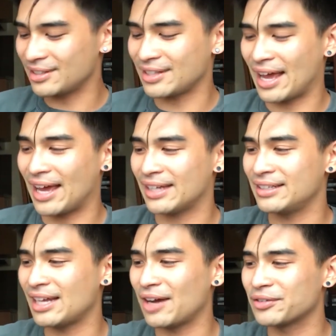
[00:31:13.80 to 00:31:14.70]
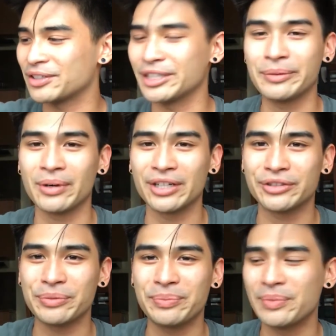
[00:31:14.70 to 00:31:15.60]
sad. I really
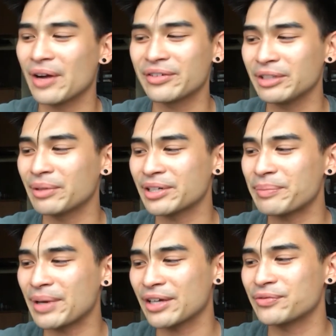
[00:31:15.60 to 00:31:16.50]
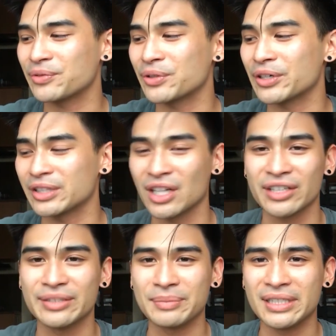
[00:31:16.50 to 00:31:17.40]
wanted to bank for
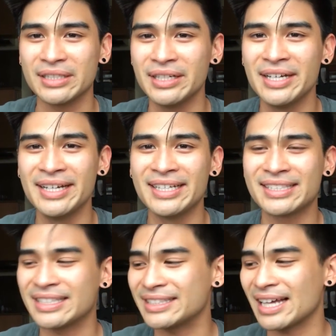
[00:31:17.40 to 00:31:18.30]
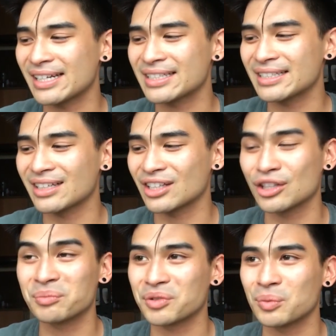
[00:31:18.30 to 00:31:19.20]
Lucky Me, since that is like
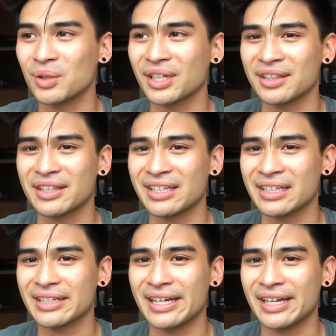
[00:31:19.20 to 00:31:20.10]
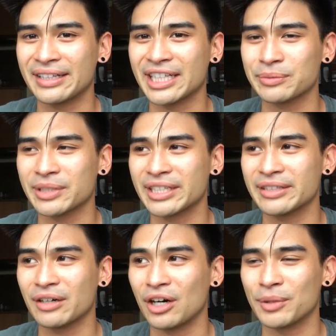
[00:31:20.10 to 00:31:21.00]
the #1, I think, and that's
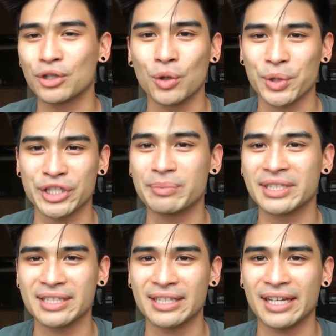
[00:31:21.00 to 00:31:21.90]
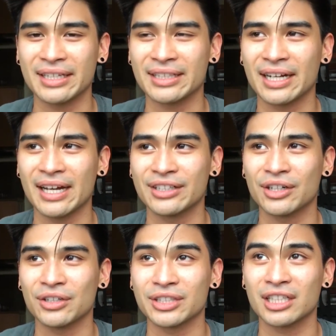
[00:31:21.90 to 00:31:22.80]
what all my coworkers been saying, that,
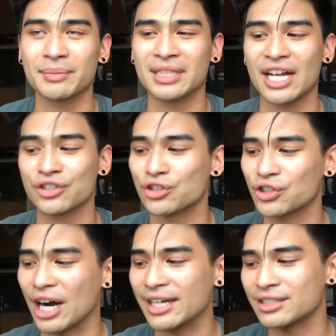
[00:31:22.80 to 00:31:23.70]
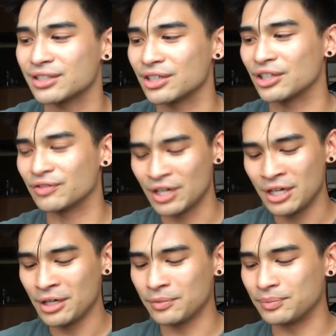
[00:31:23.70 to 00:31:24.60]
you know, telling me that I should try and stuff.
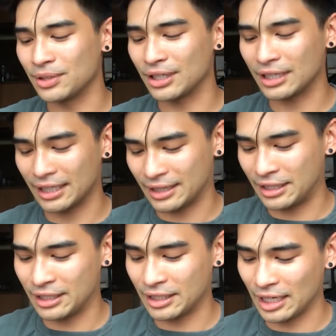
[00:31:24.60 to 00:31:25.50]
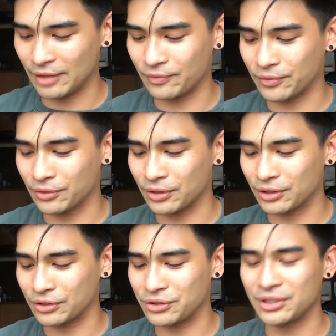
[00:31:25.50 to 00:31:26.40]
But I think
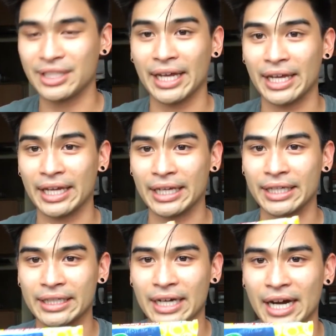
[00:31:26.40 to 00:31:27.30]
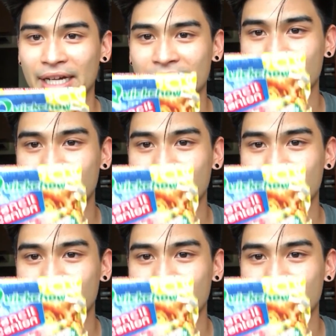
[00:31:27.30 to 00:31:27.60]
for today, I